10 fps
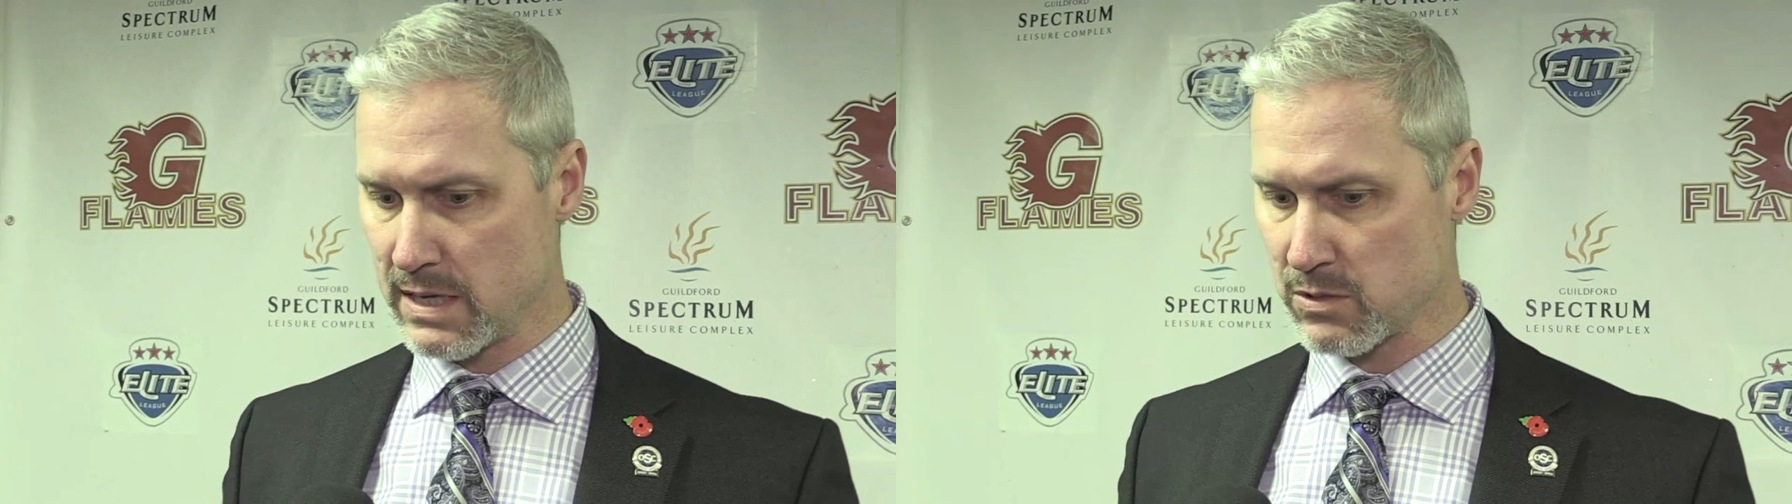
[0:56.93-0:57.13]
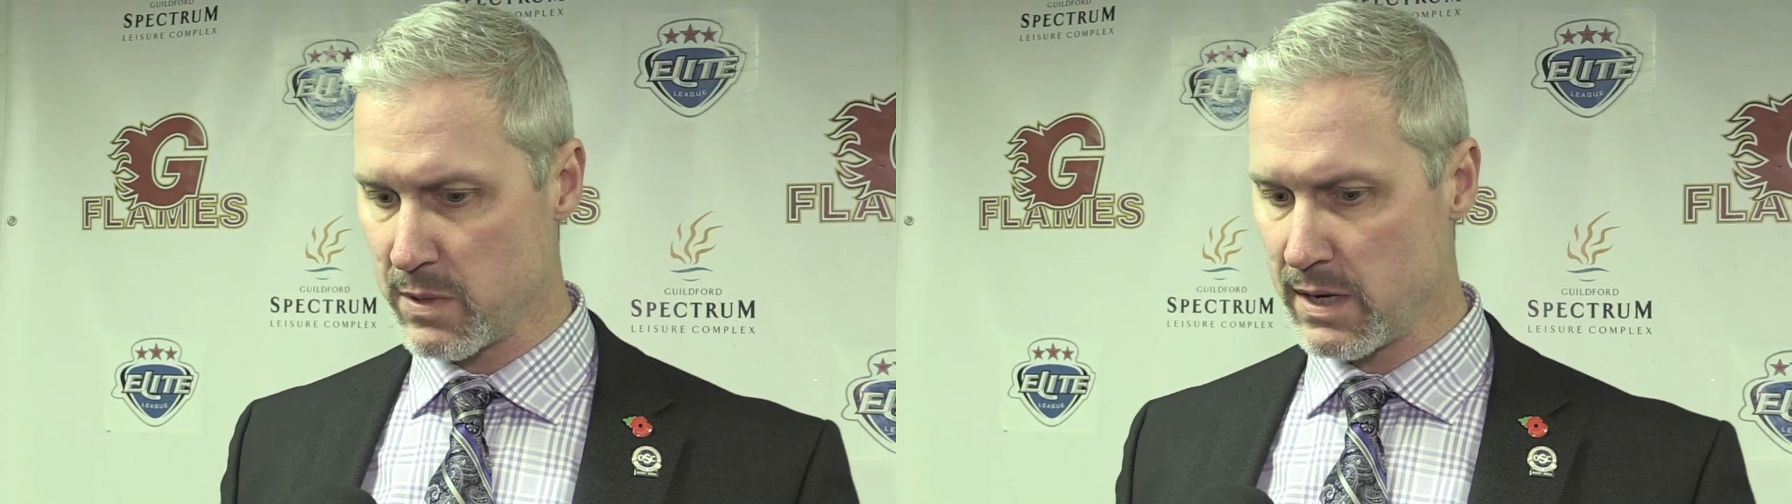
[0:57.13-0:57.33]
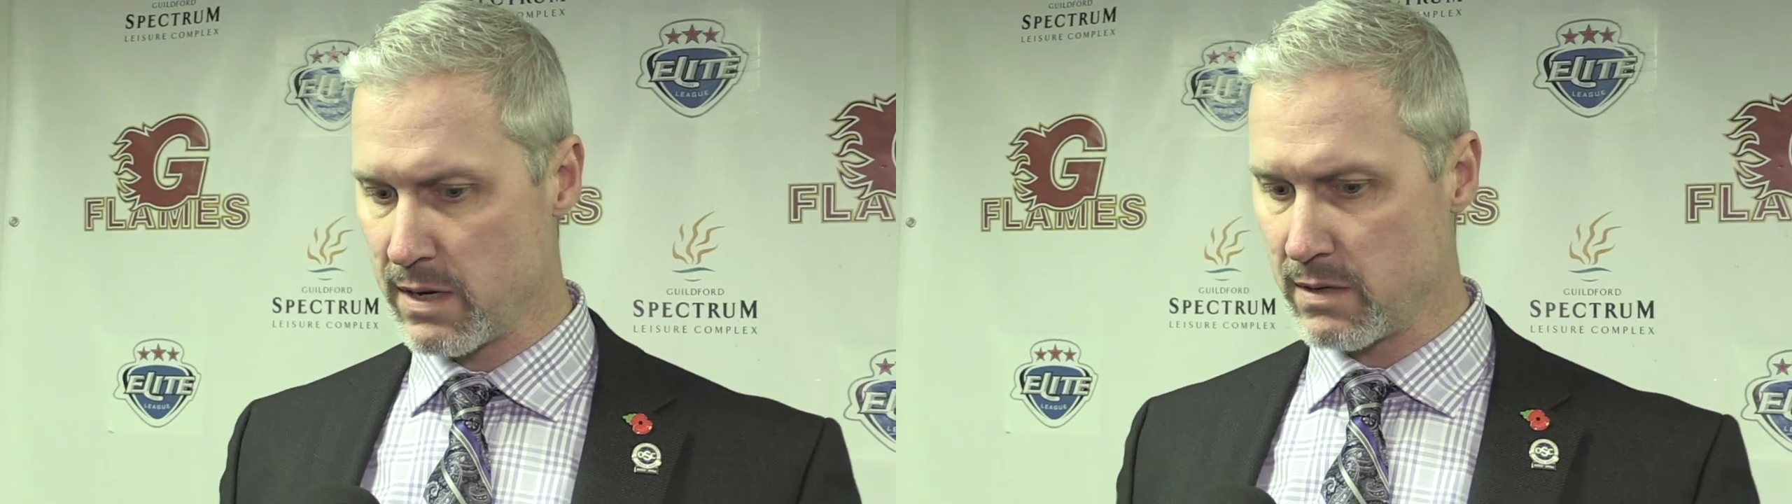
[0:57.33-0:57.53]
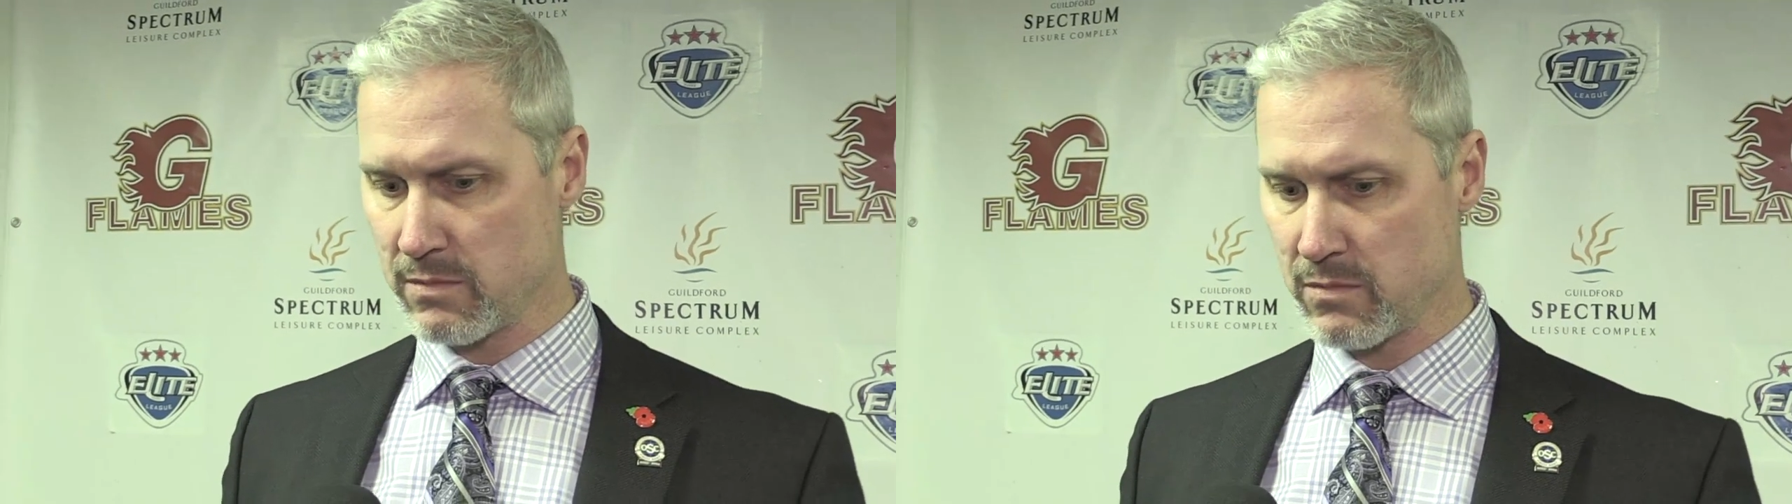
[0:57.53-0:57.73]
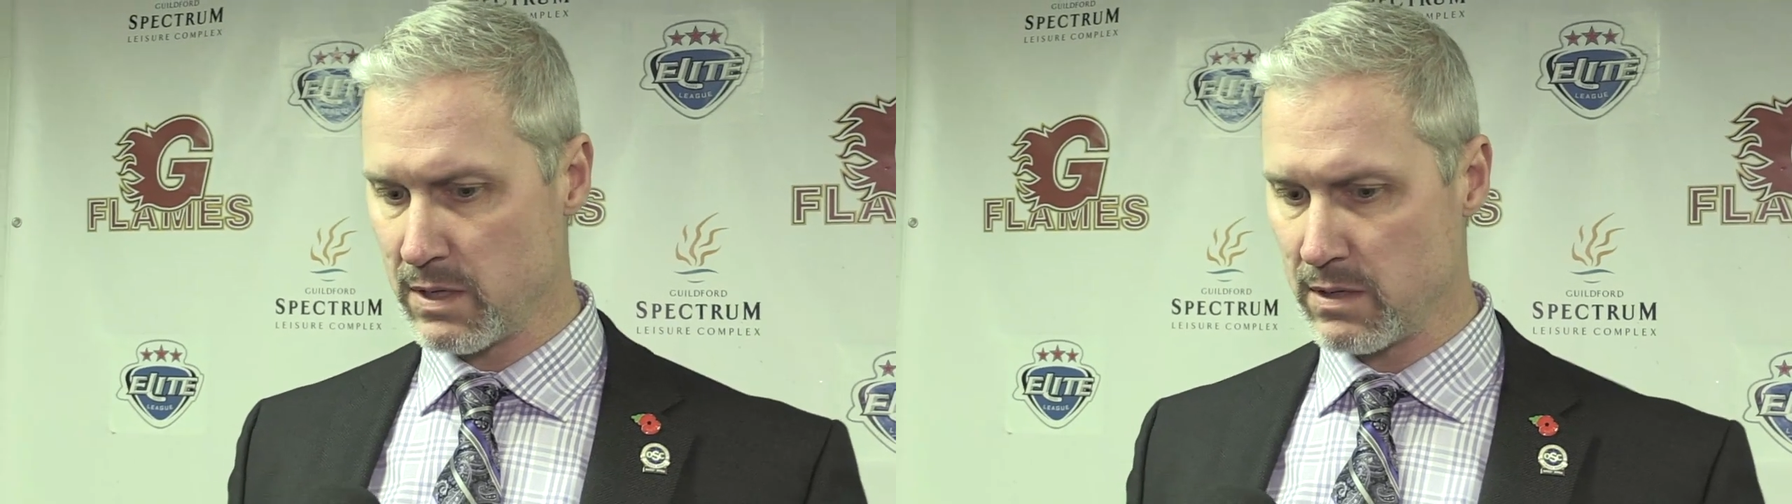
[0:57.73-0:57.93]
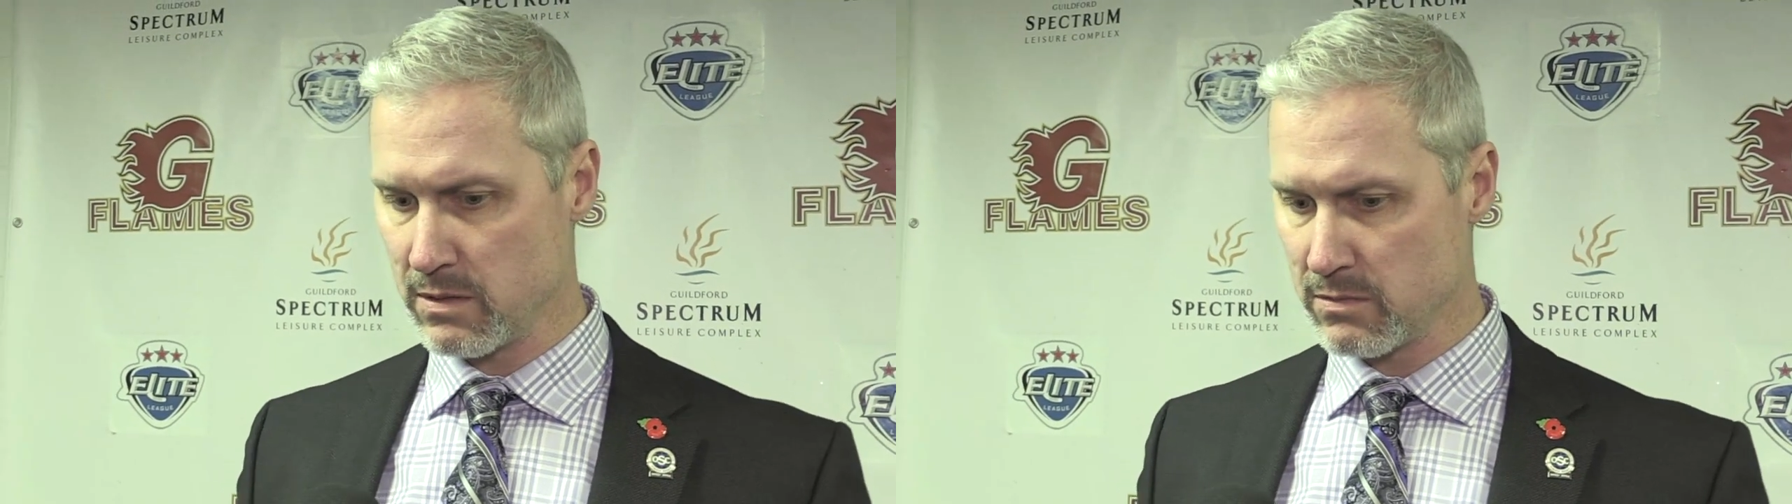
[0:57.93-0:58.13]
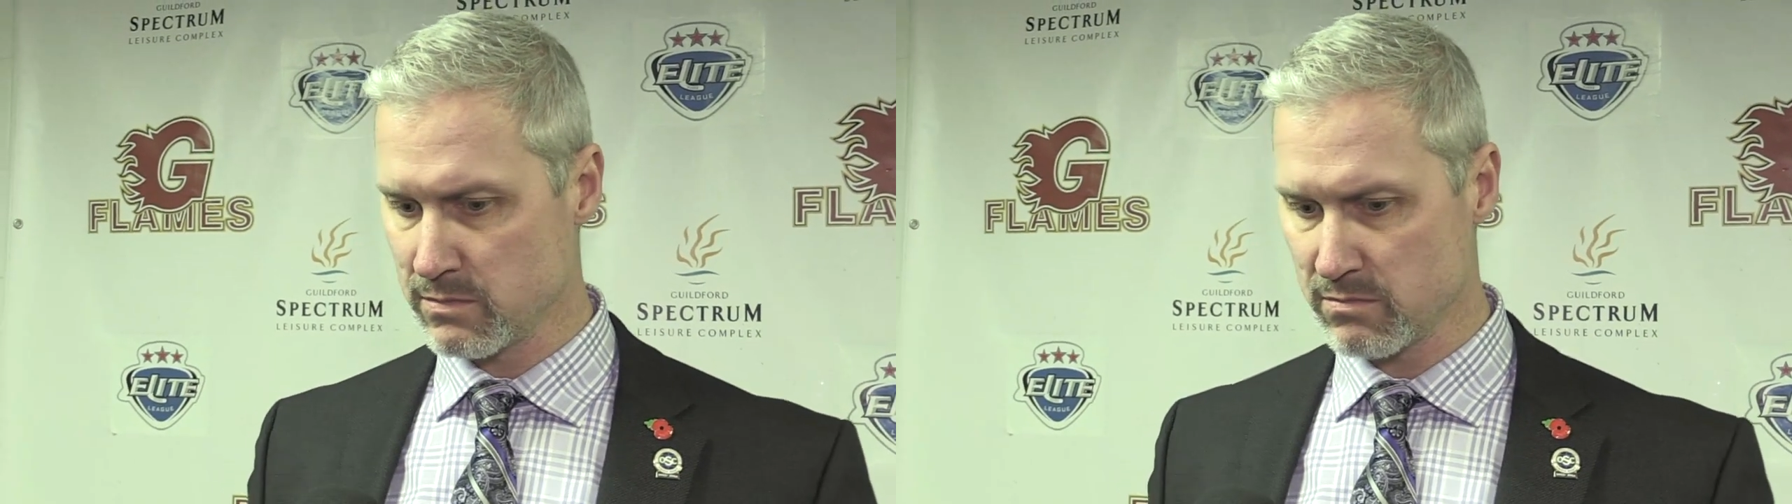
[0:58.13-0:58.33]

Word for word: last weekend, we